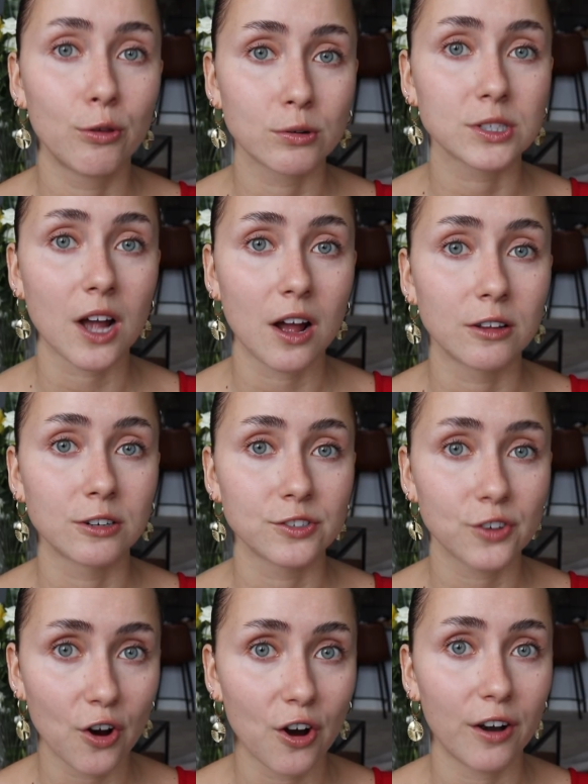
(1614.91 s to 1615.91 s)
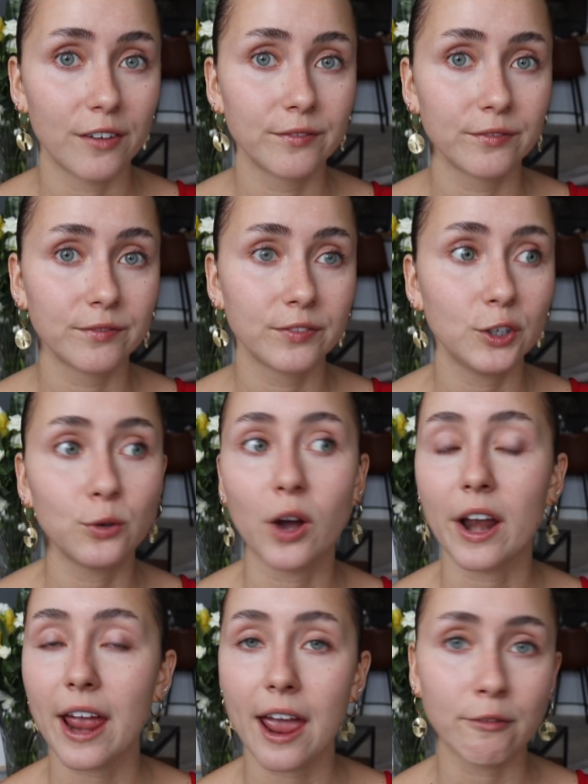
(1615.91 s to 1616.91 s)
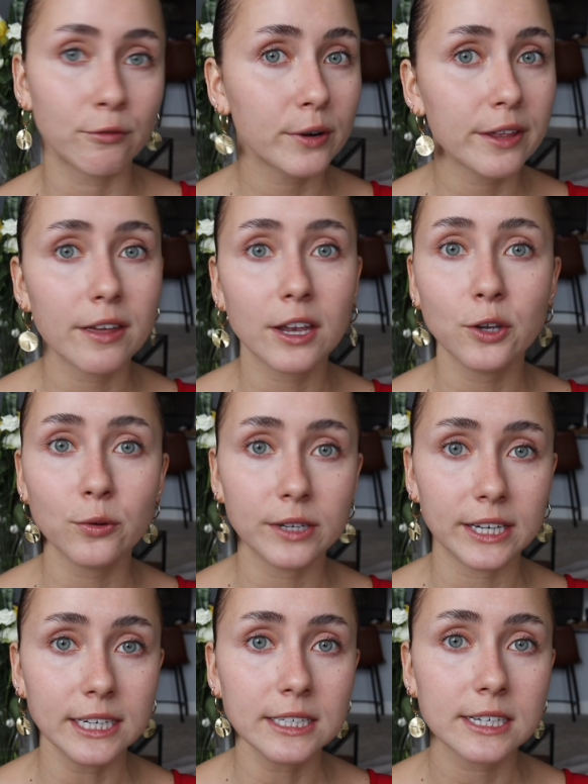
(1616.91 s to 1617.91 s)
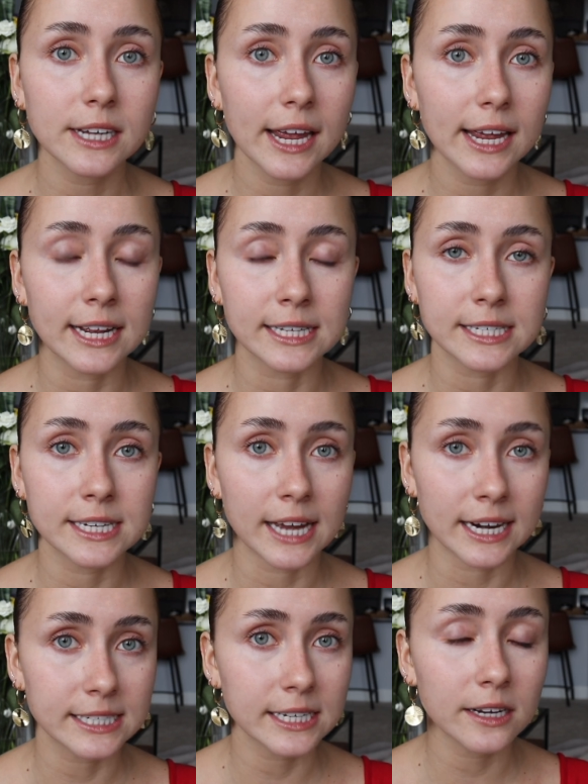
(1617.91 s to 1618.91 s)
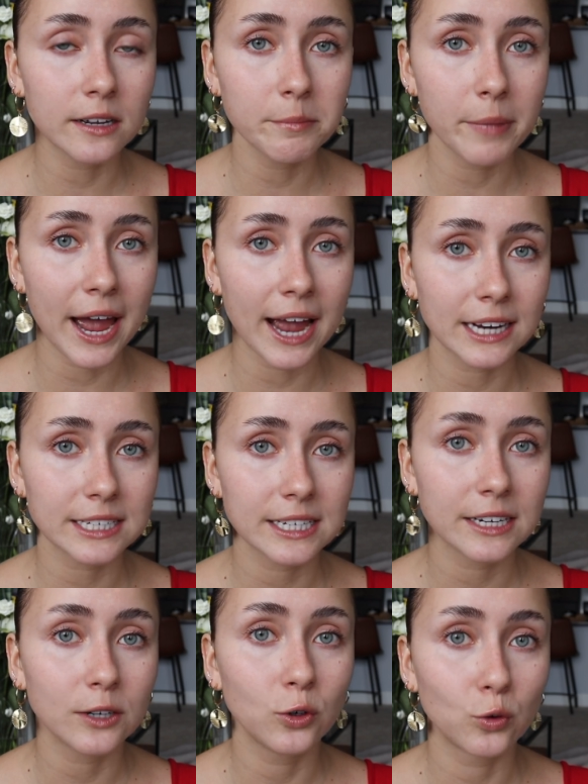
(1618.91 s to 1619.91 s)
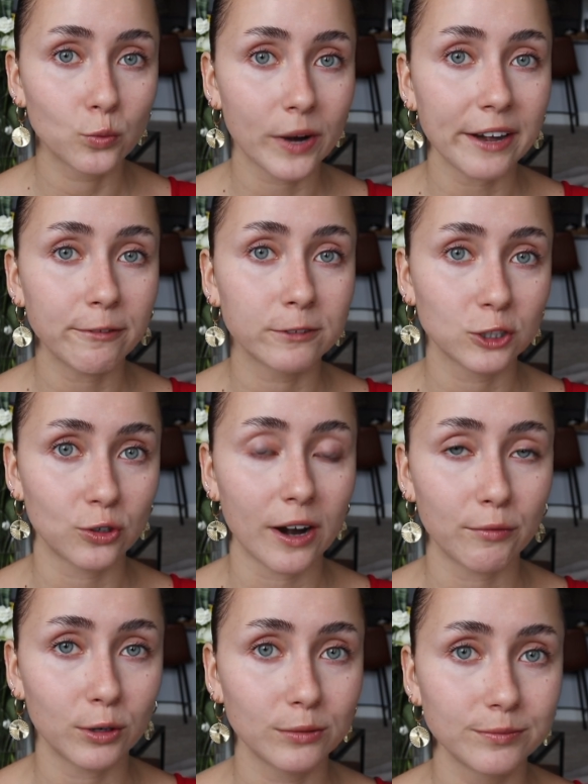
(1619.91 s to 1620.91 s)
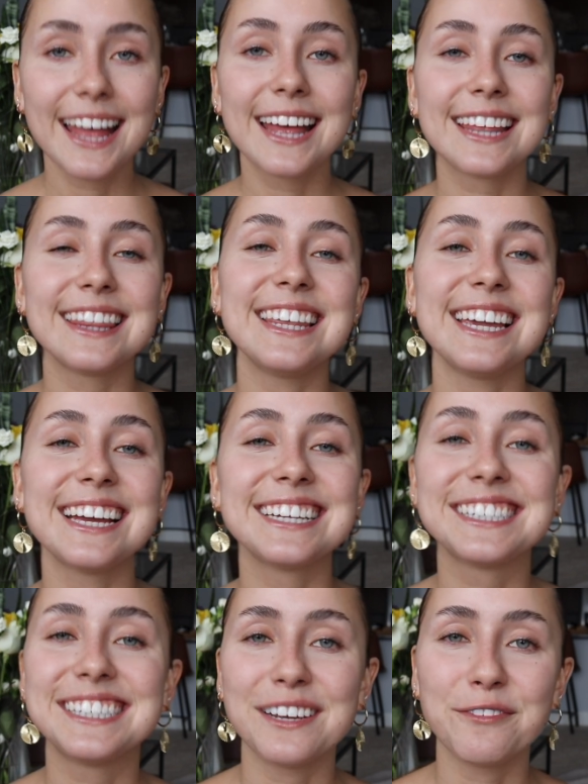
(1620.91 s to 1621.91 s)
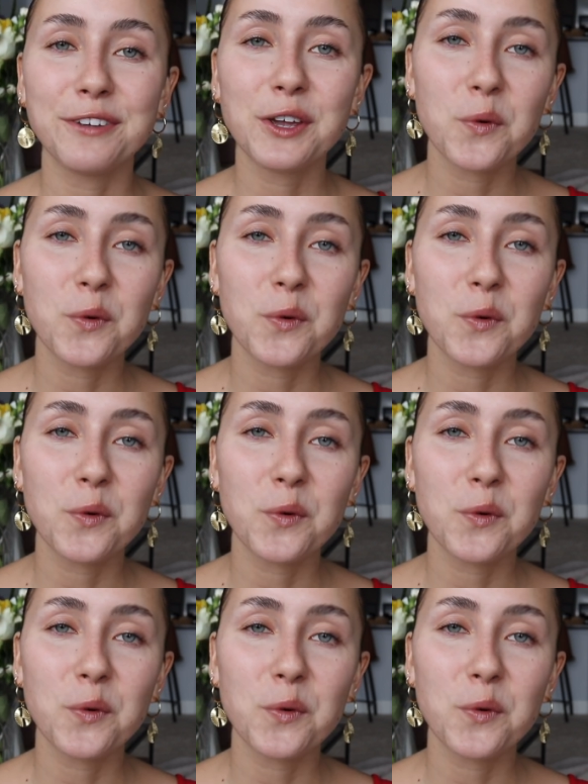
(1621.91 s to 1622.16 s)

those colors are. You got everything you need. It's nice and compact, great for travel. The Diffy